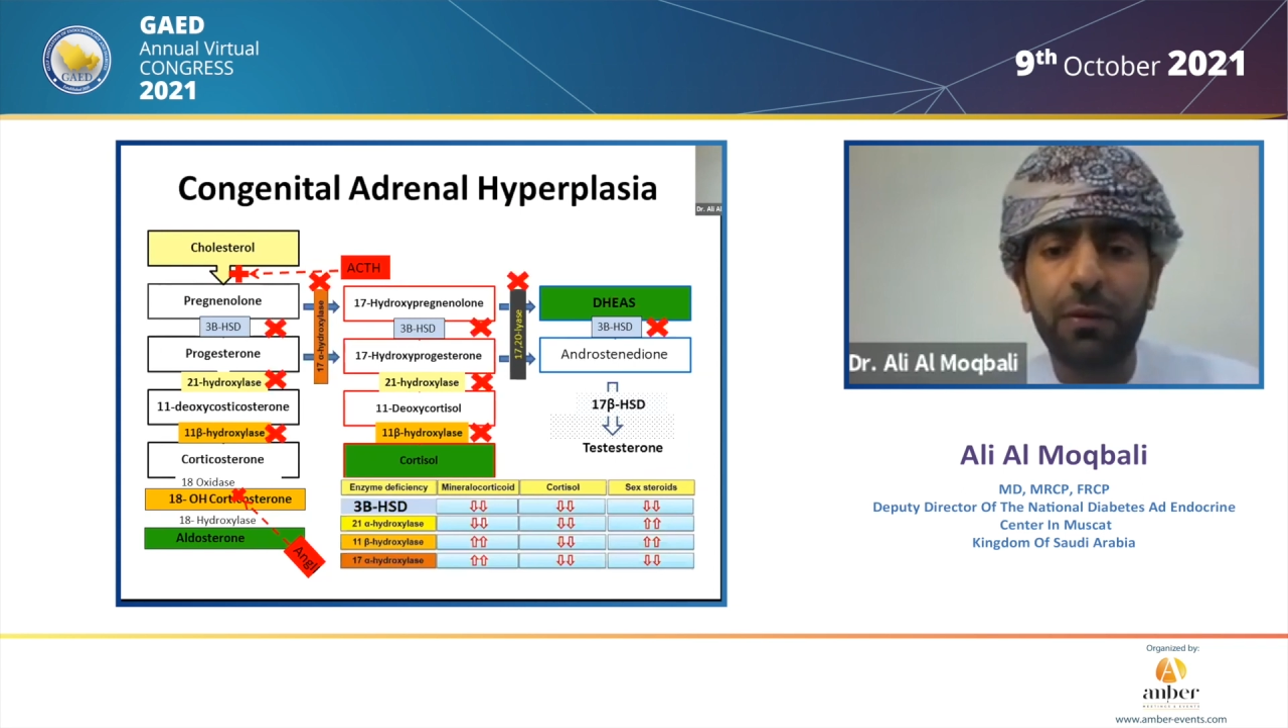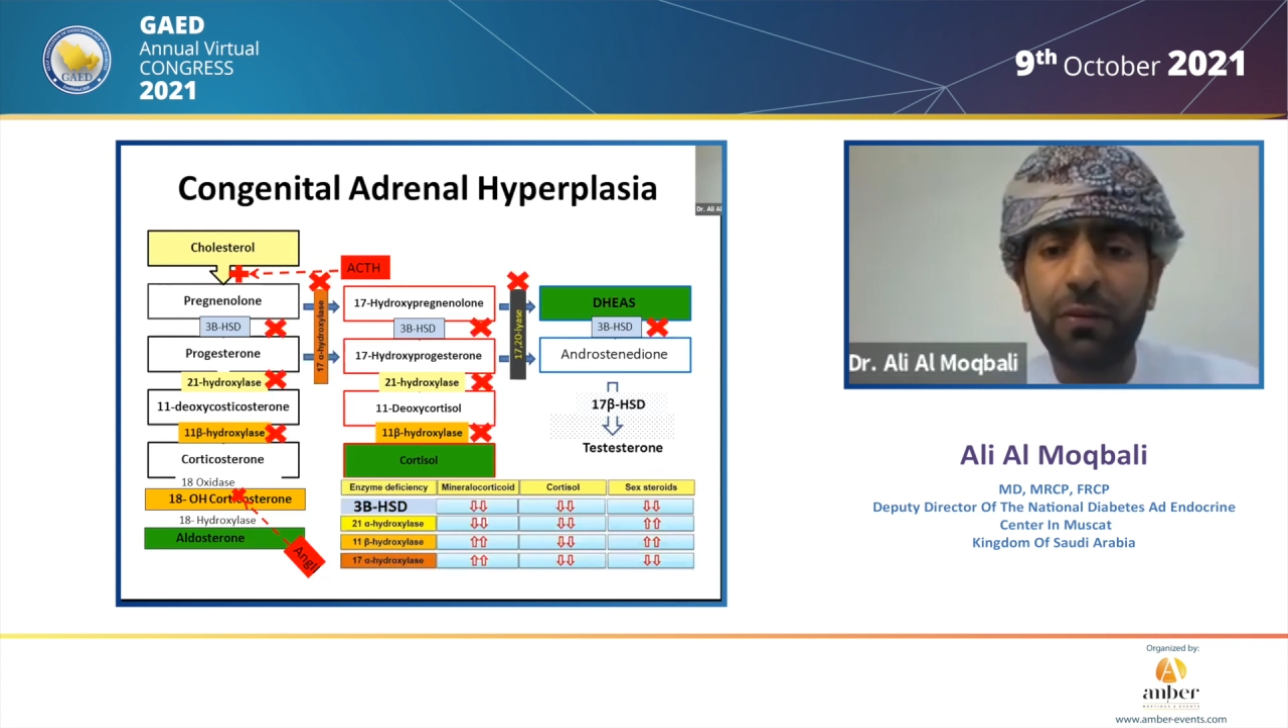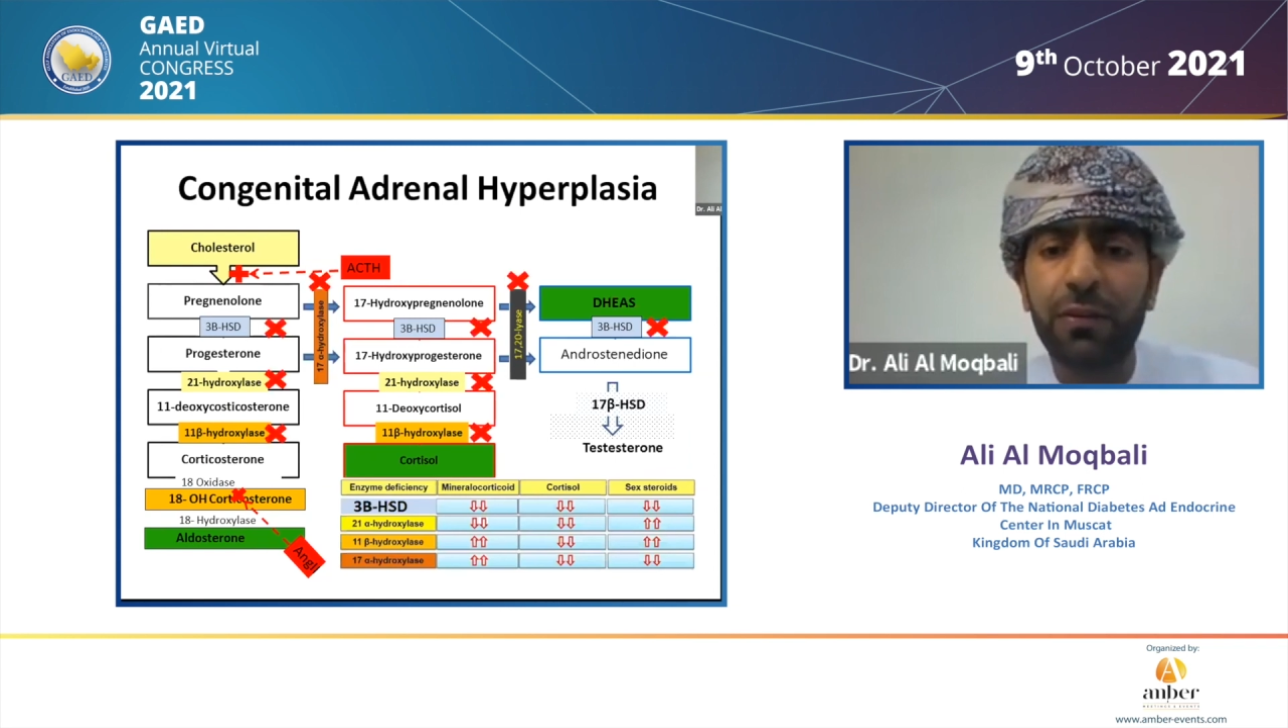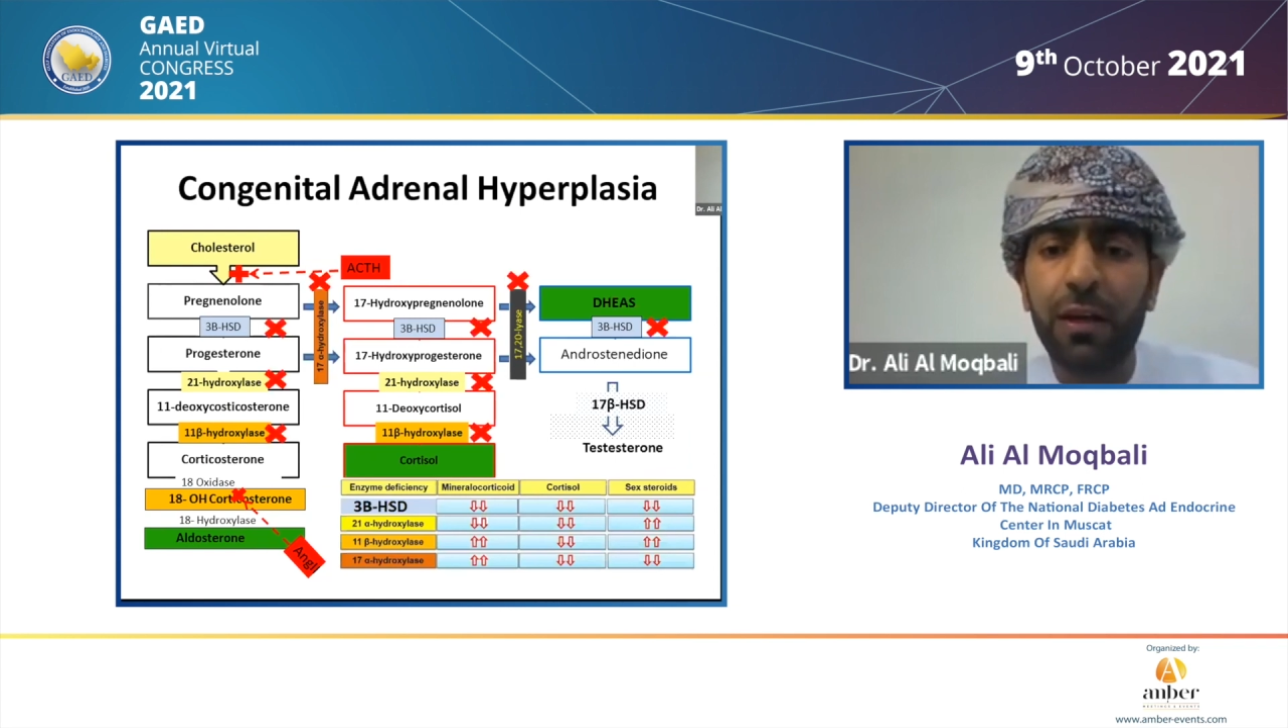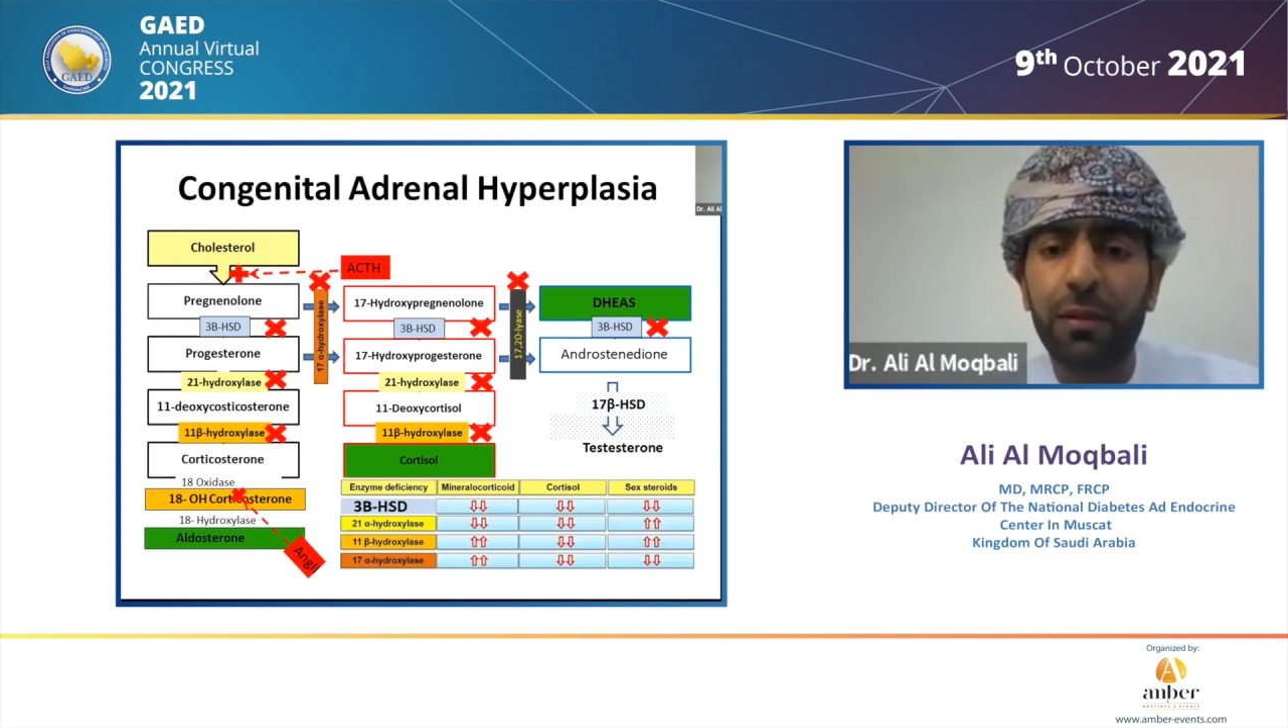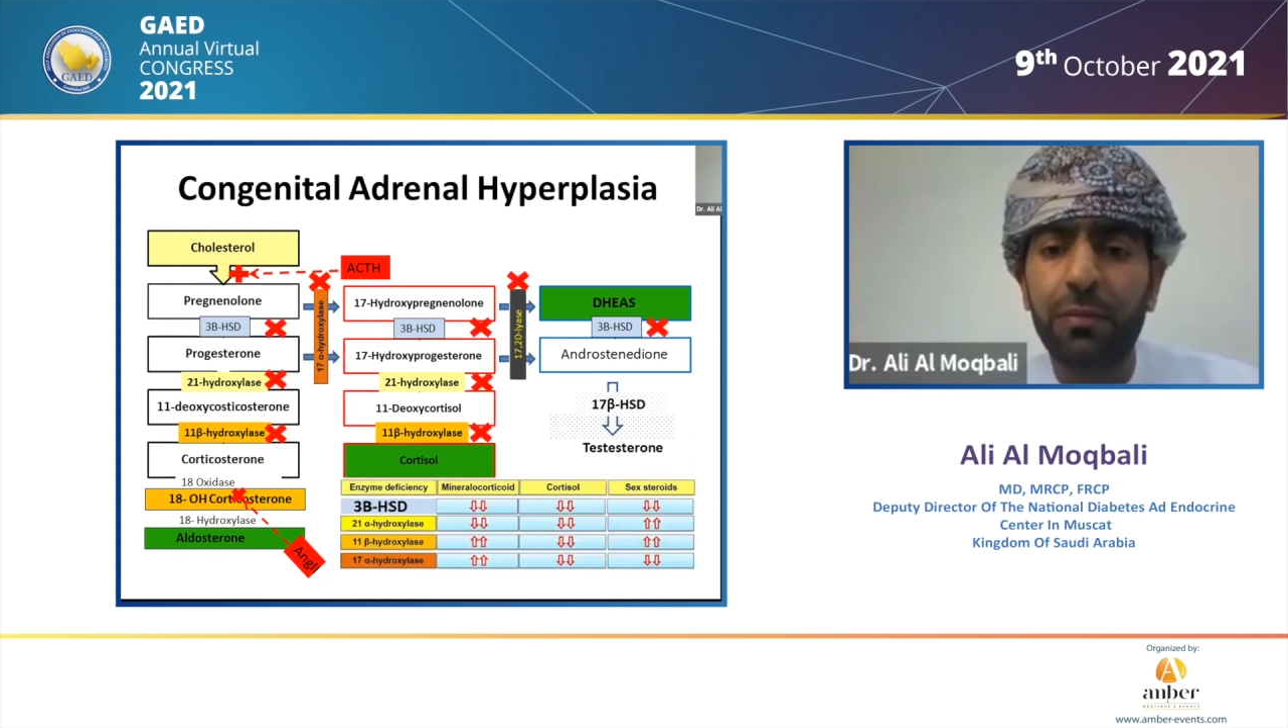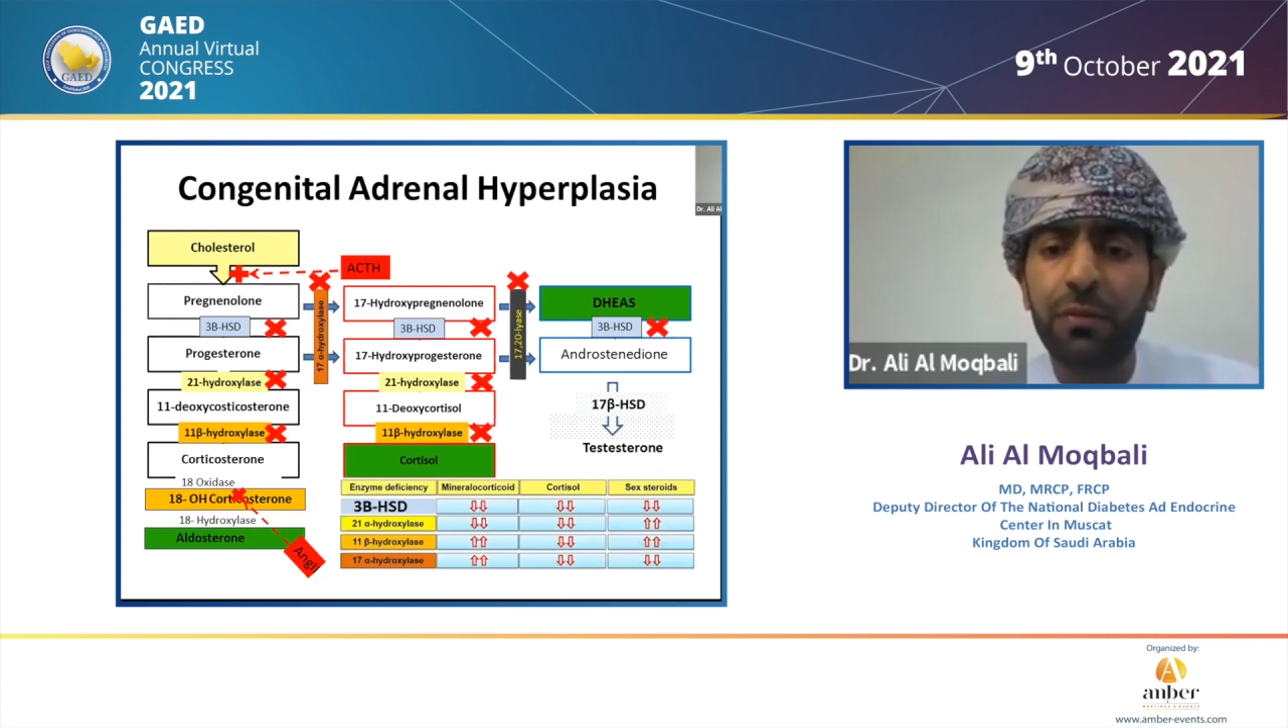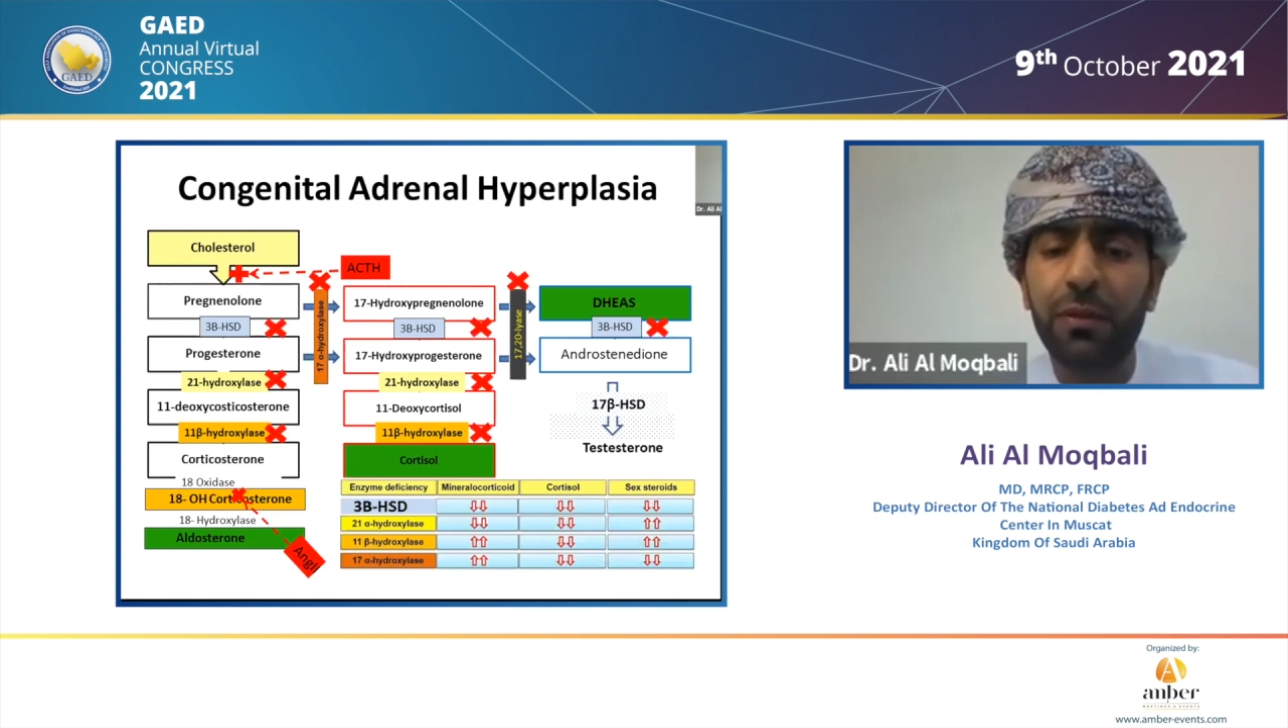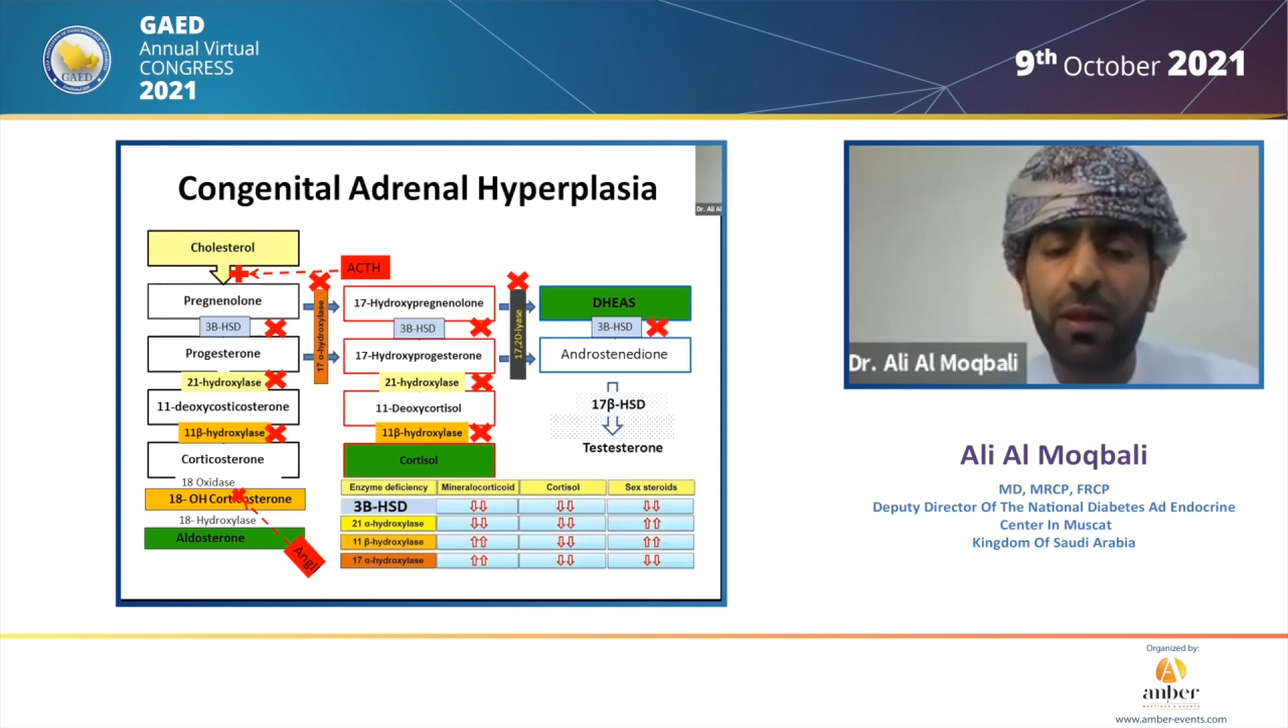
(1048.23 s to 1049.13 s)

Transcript: enzymes.